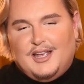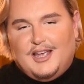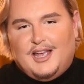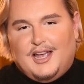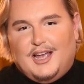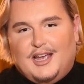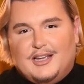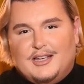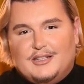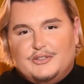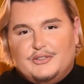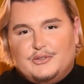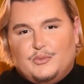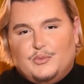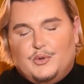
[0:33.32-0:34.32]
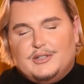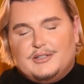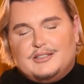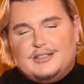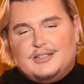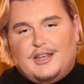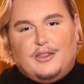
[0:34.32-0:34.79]
and
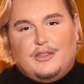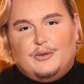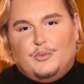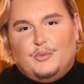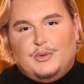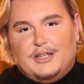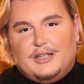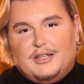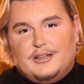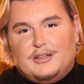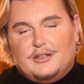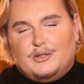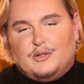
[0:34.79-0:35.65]
worked together with